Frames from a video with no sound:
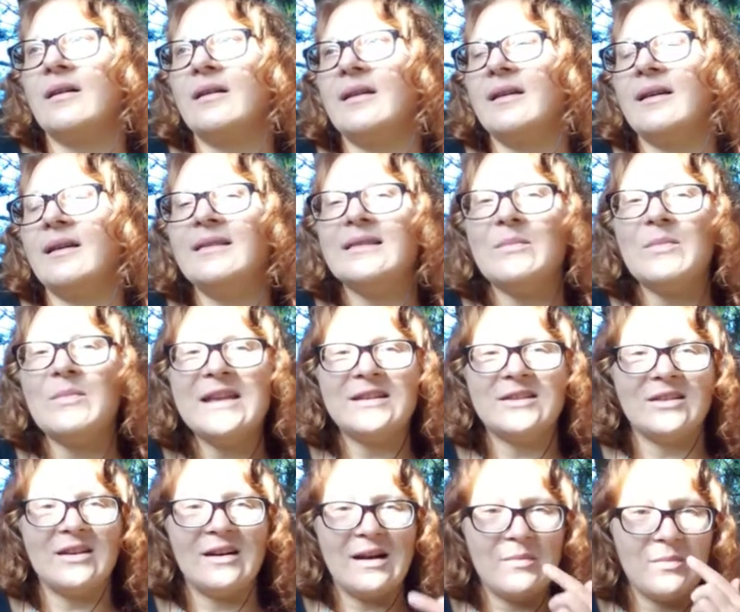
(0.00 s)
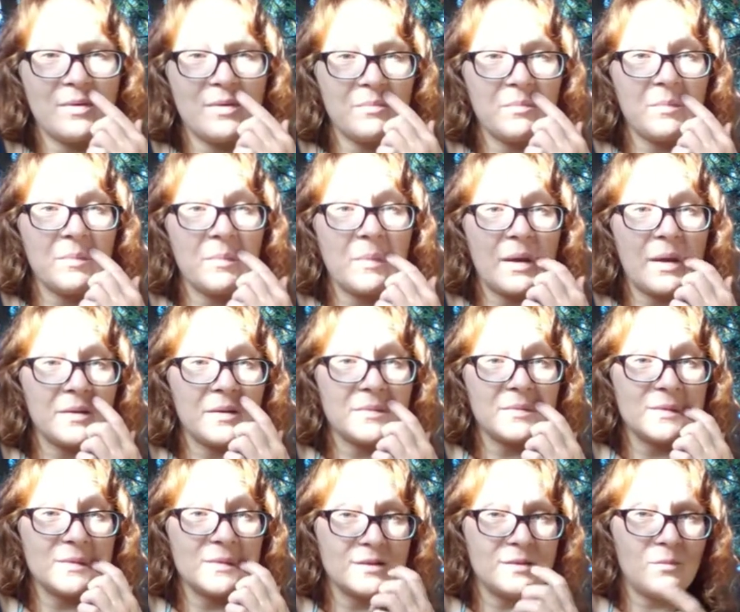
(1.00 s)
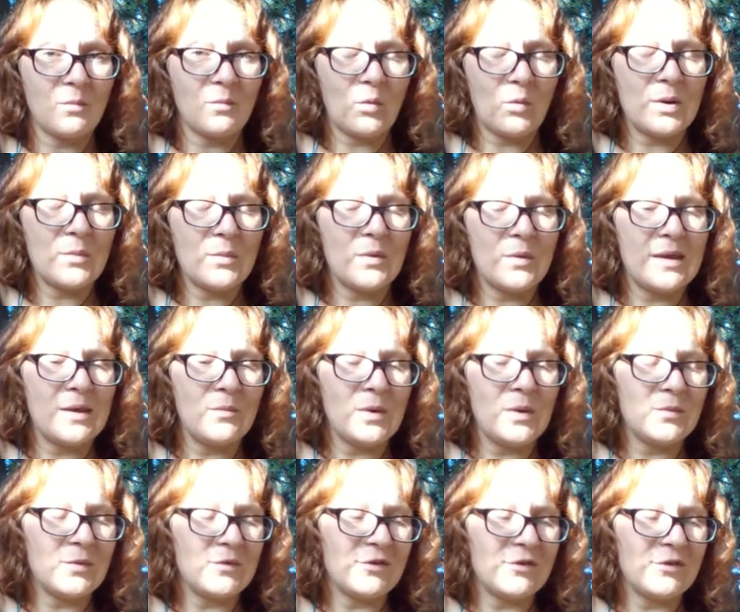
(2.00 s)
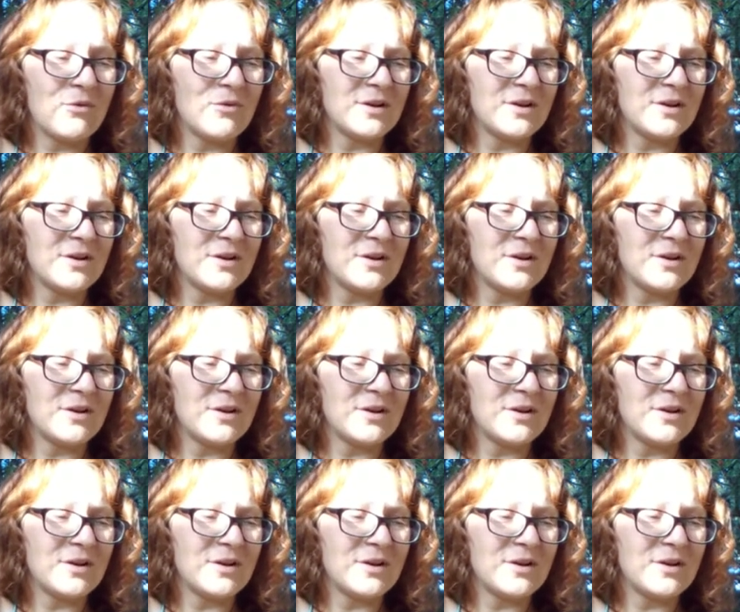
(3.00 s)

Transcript: in the meantime, uh, when we when we recorded